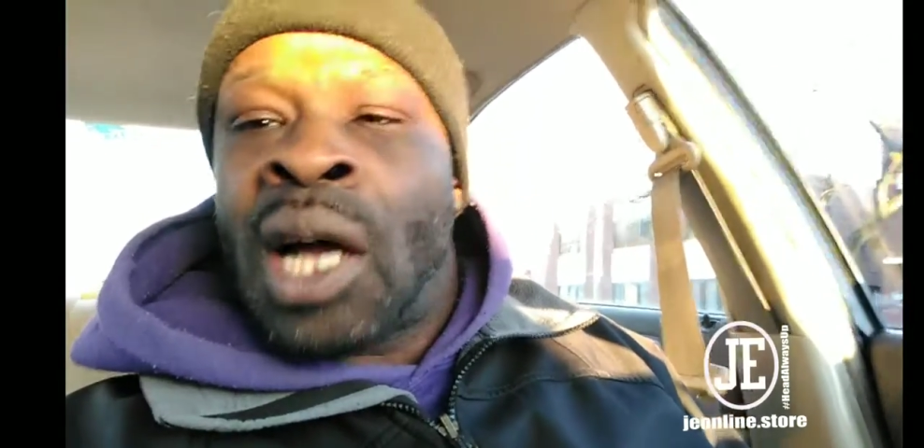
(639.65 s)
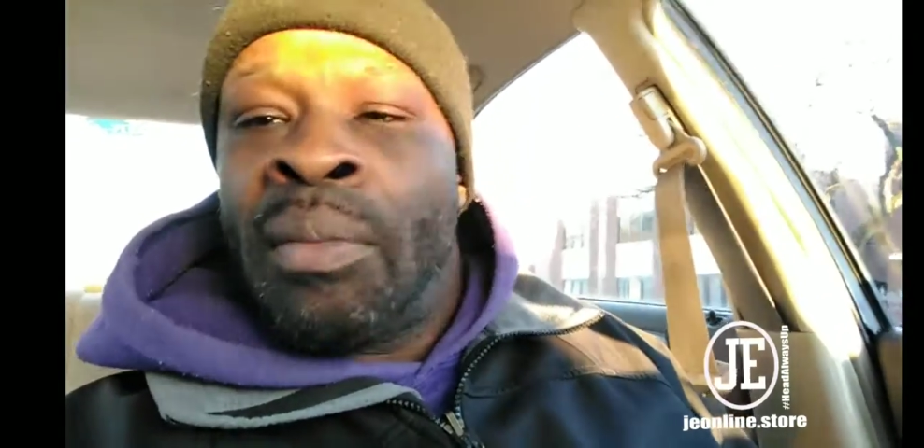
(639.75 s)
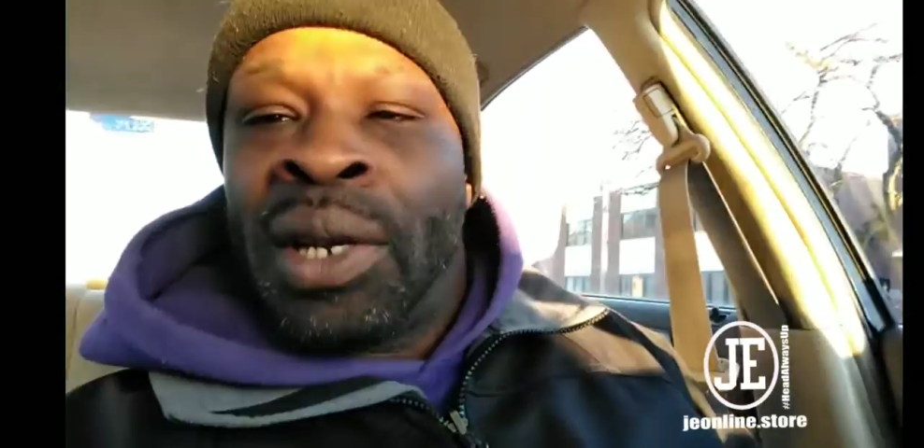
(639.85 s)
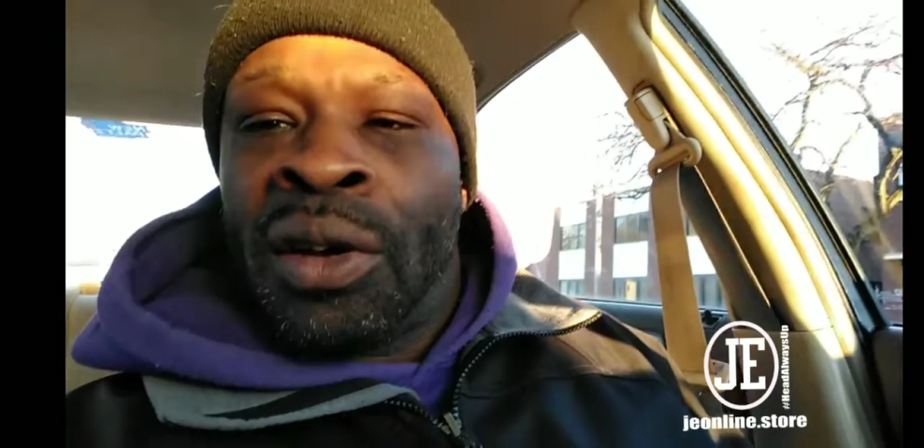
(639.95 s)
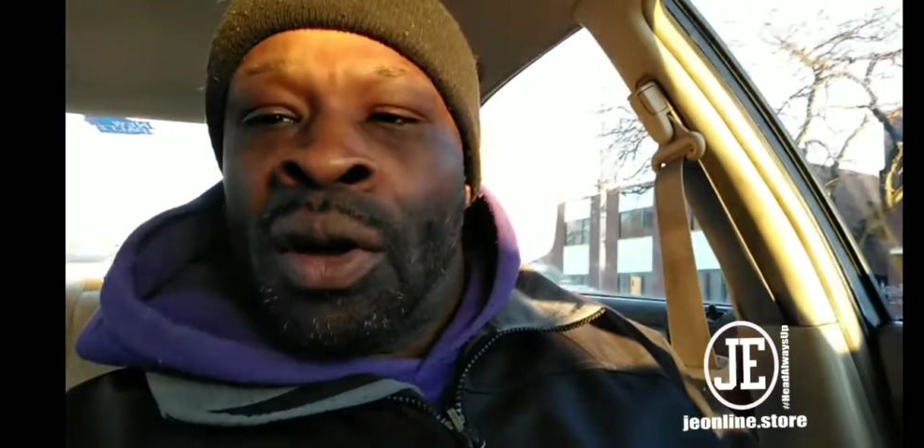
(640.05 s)

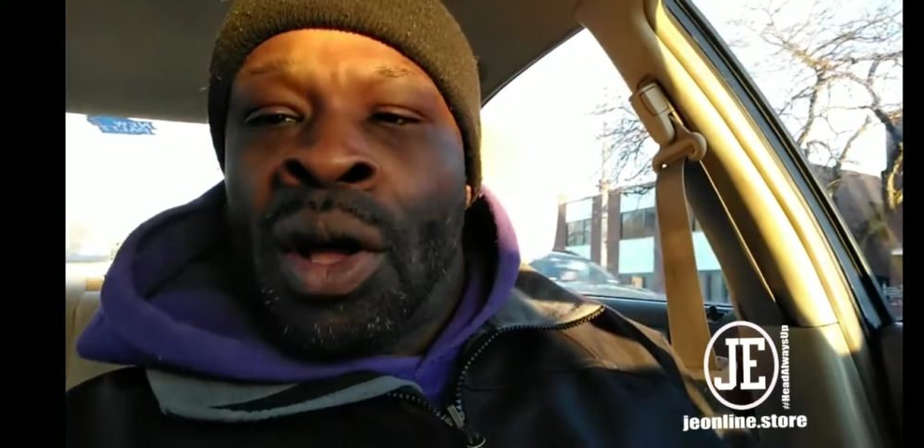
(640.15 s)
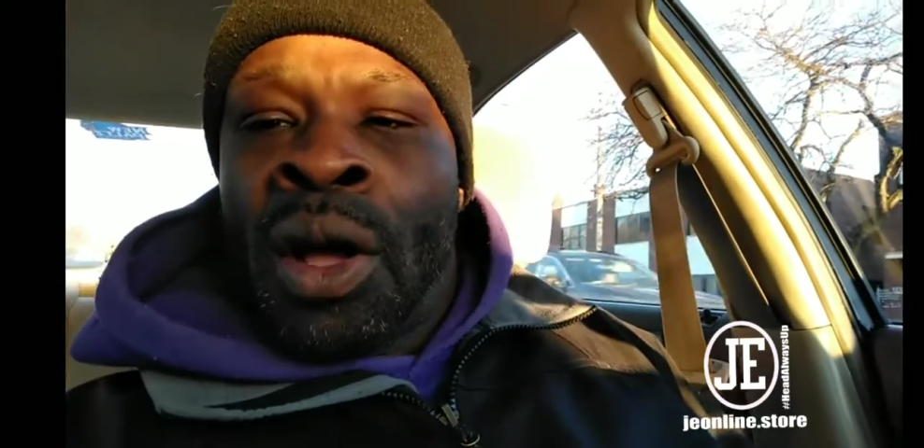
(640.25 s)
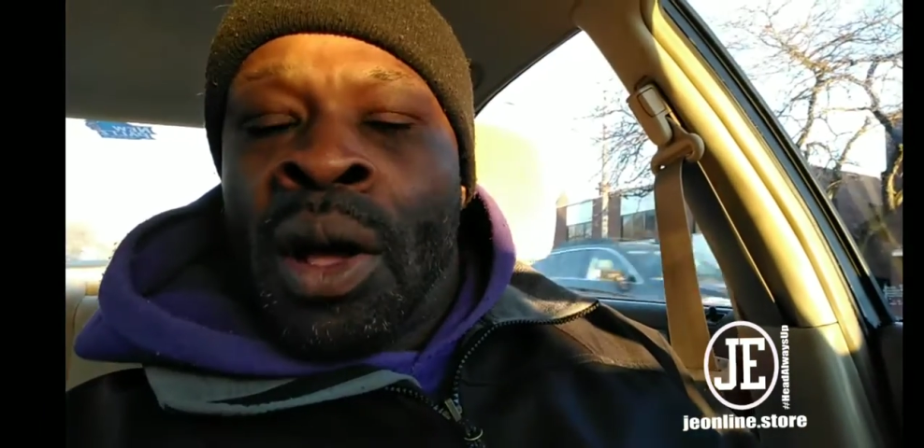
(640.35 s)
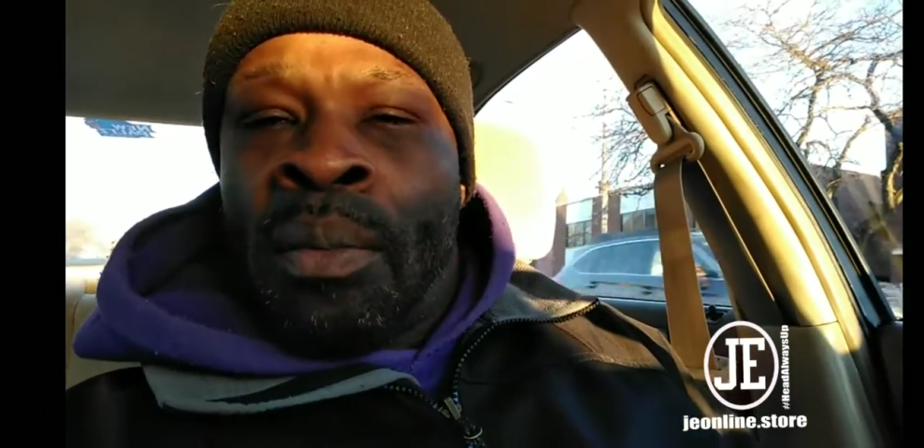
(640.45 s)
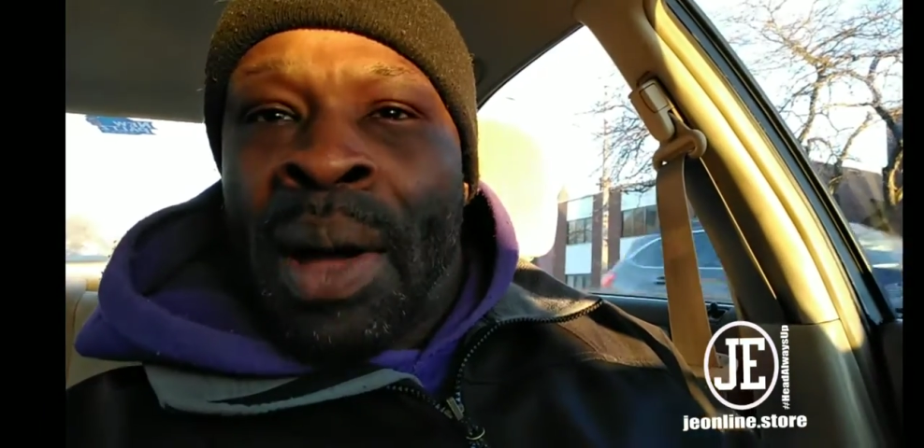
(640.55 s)
come in the,
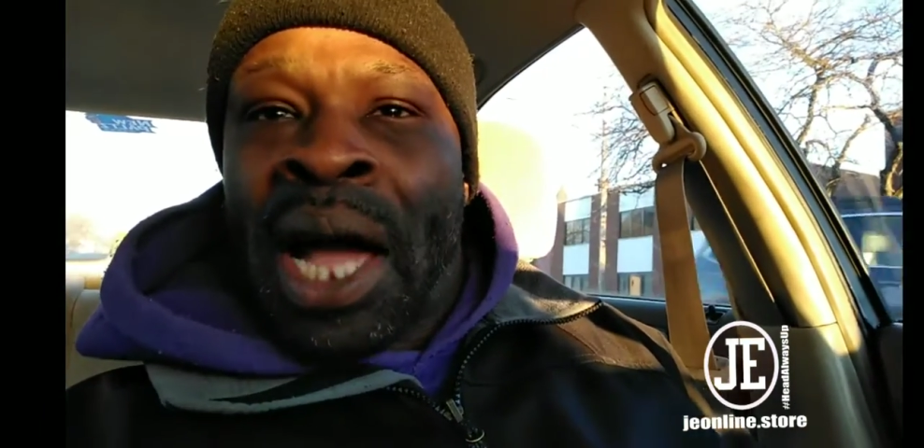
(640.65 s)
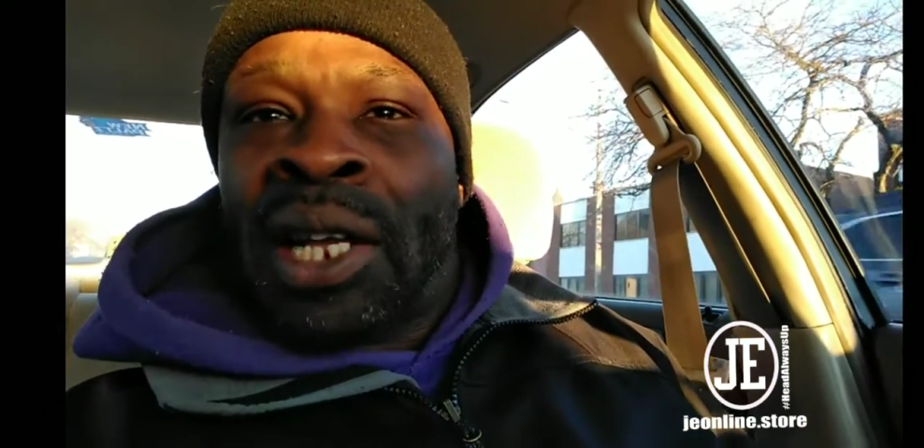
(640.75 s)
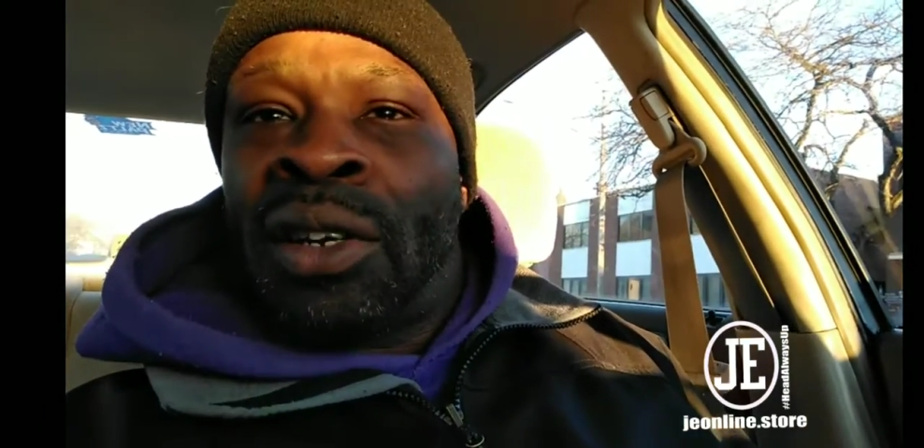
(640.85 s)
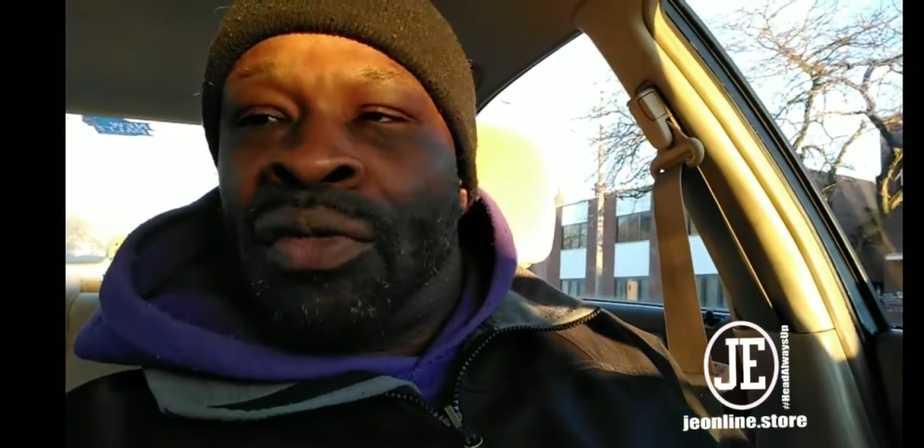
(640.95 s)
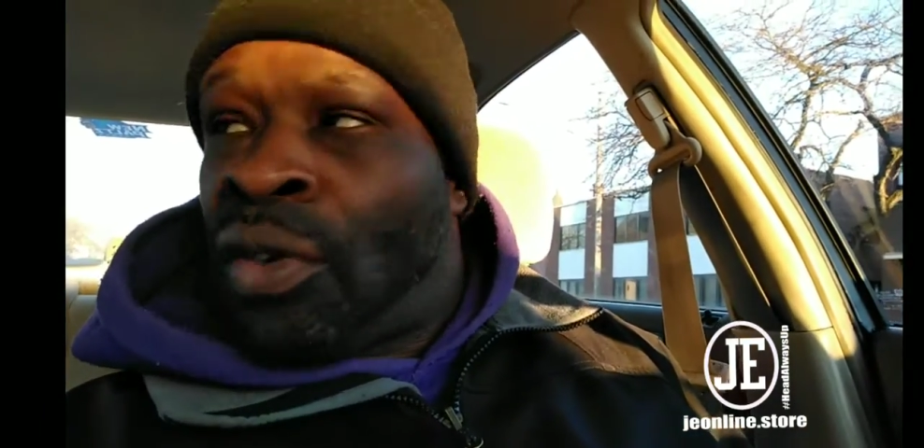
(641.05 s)

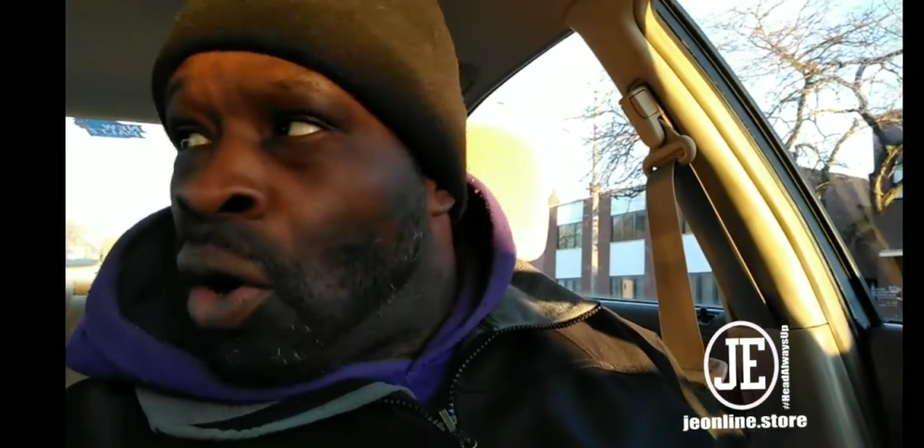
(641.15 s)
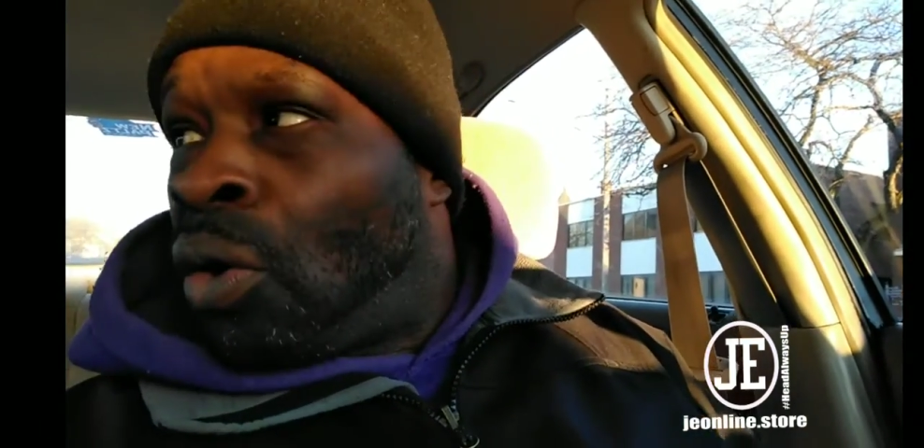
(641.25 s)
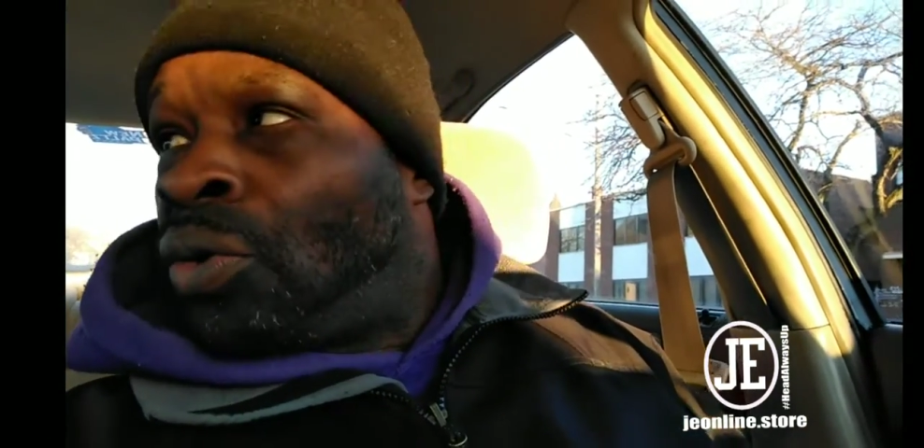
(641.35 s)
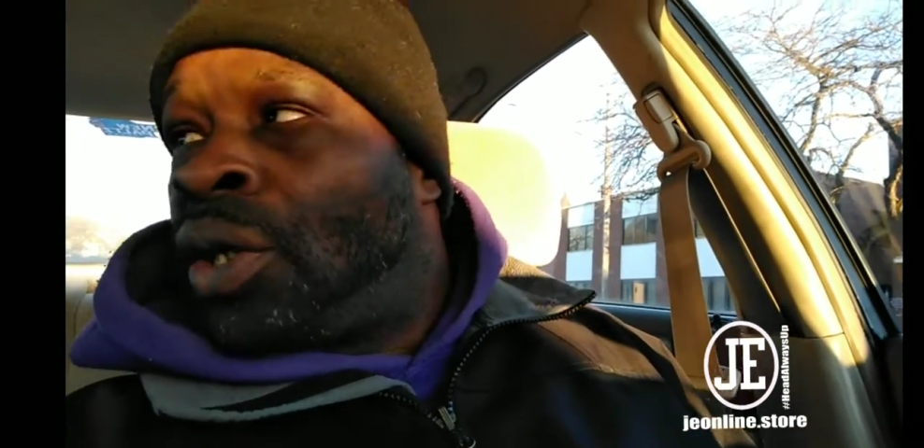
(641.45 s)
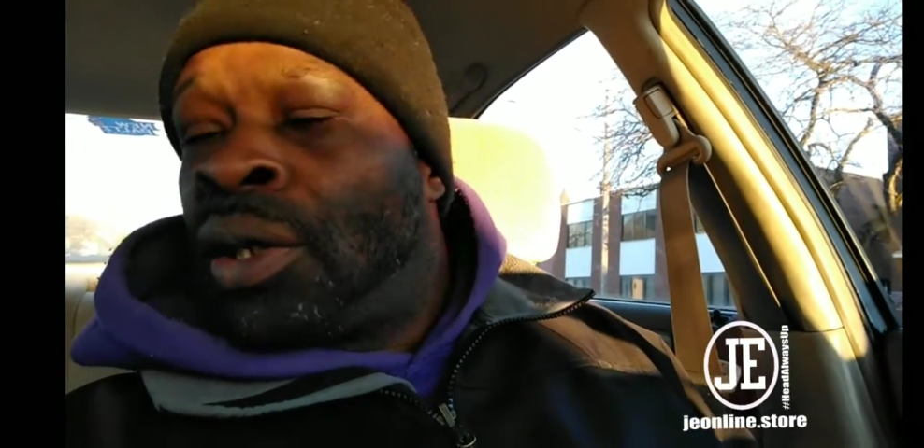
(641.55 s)
back in the
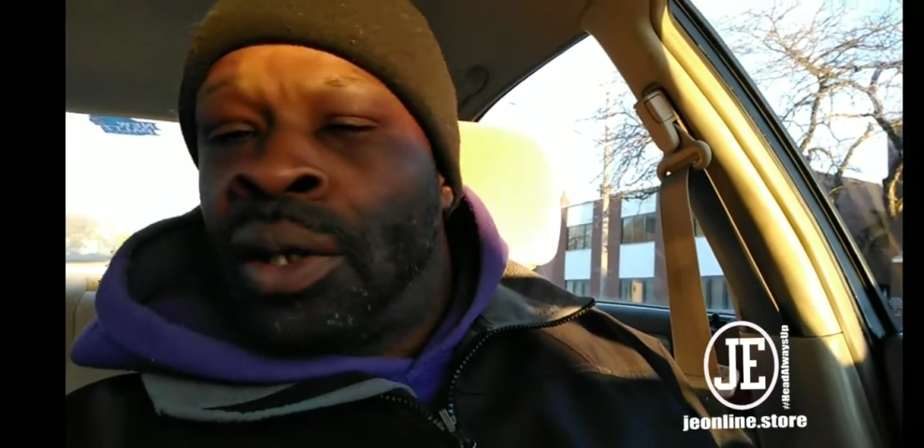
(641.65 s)
fold.